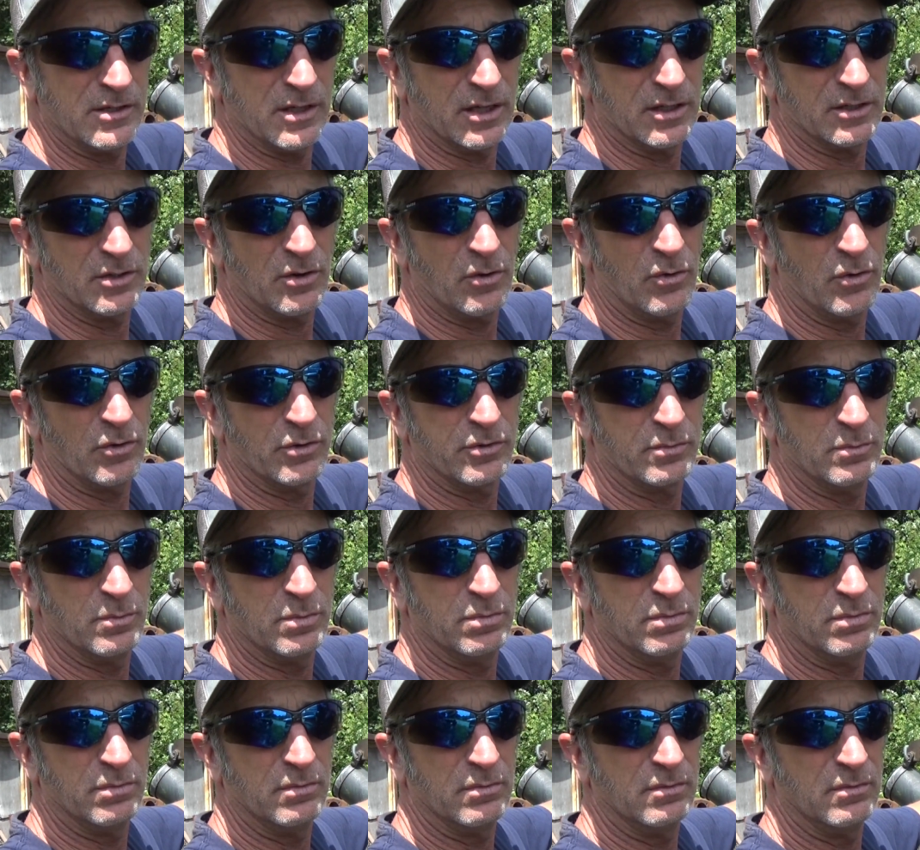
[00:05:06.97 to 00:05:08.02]
the exhaust
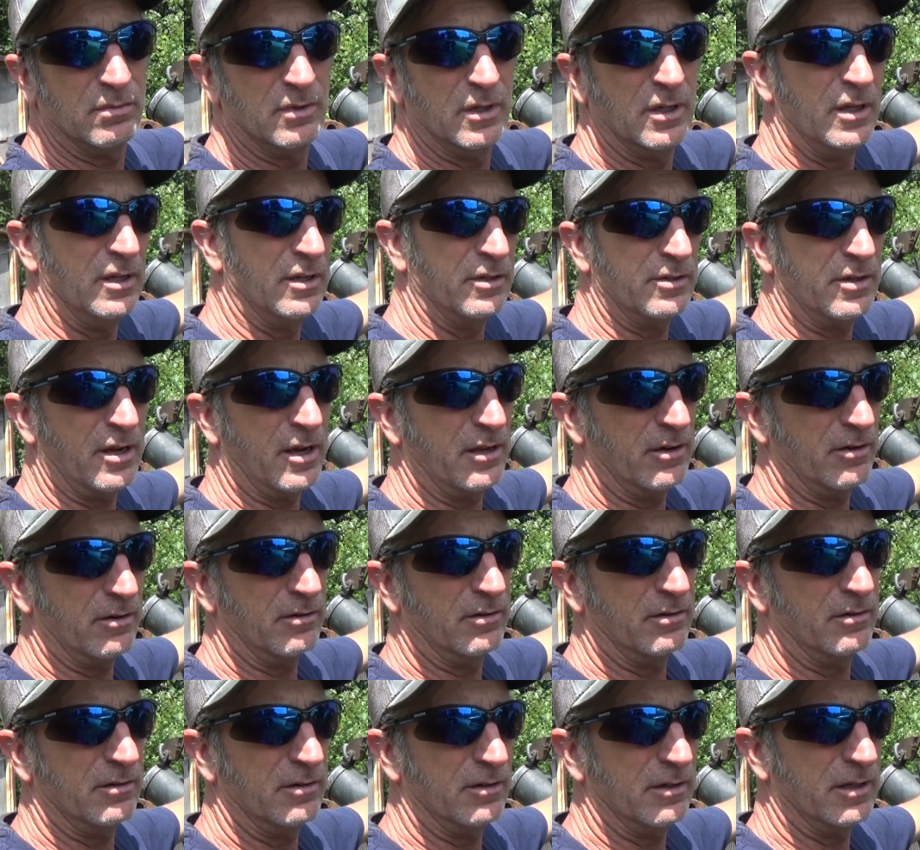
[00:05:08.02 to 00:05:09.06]

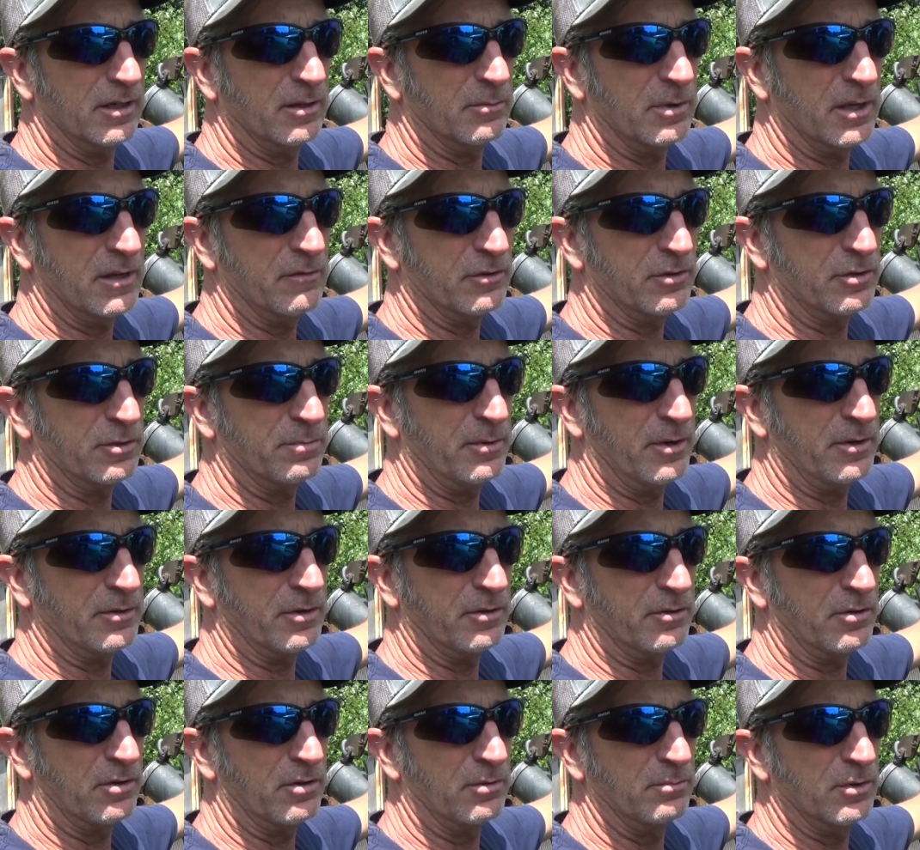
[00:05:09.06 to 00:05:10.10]
tighter, and I believe it spun the
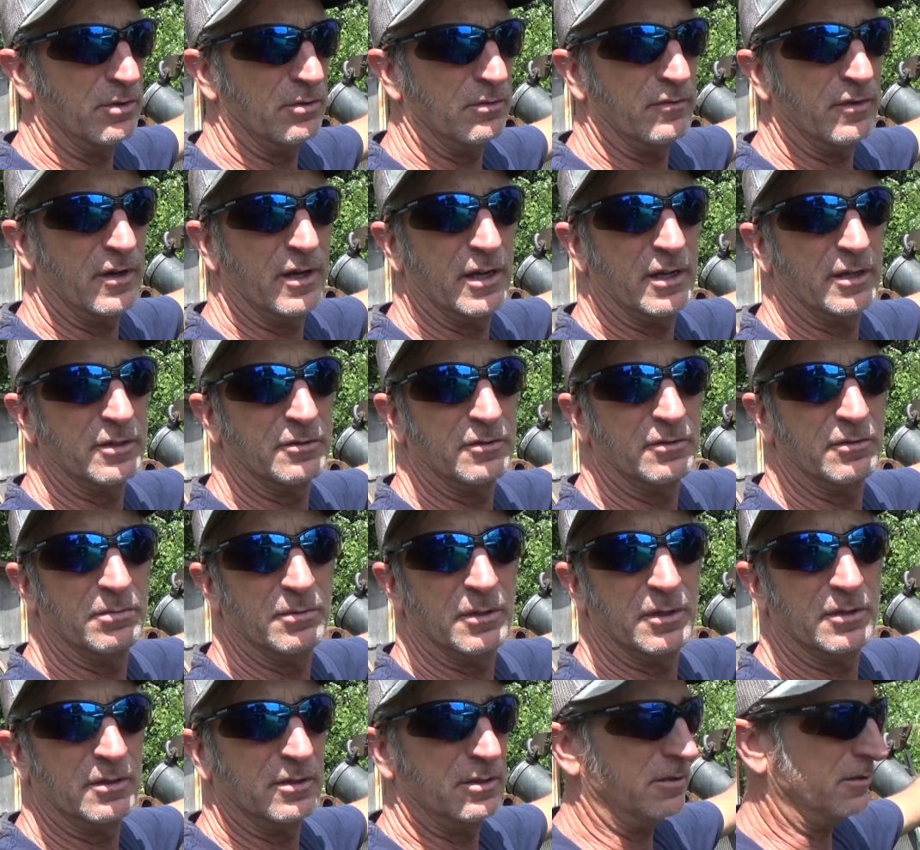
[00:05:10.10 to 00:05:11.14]
turbo faster.
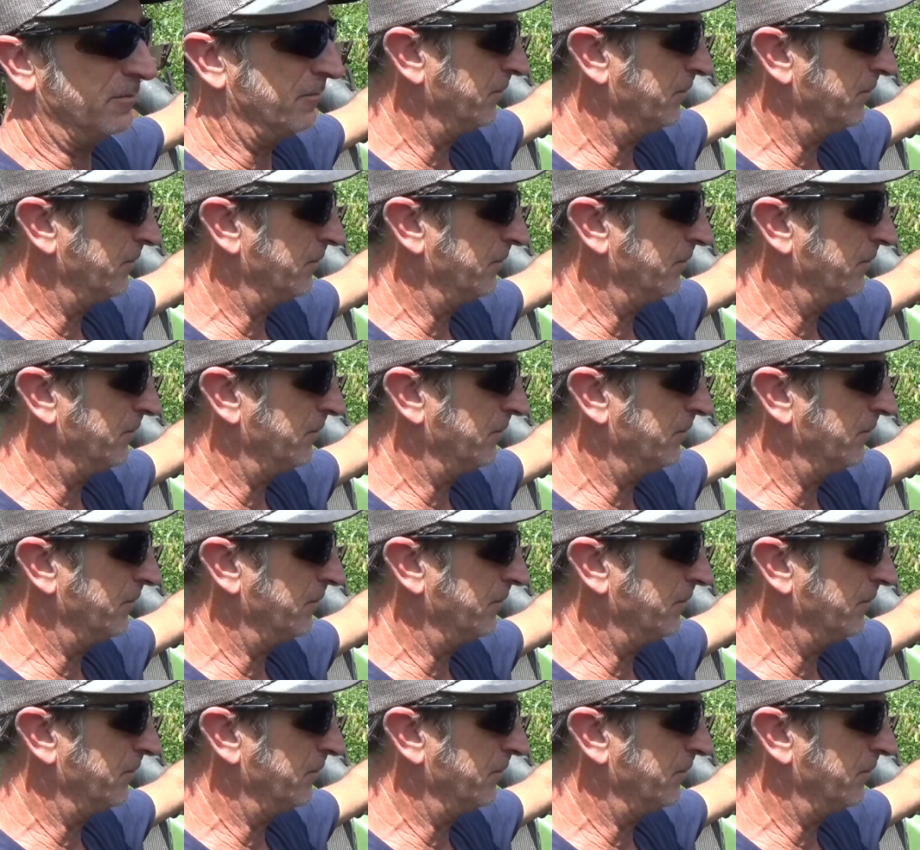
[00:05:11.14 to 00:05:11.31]
But